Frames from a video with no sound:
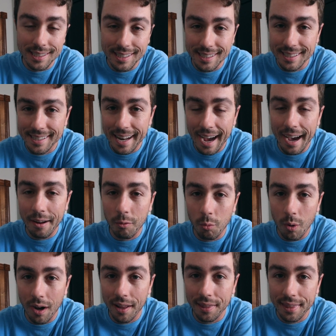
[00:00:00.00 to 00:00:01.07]
does not
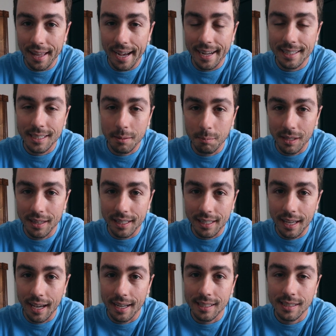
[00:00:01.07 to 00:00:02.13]
want that to be the
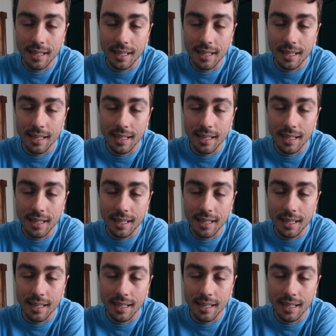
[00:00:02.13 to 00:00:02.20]
case.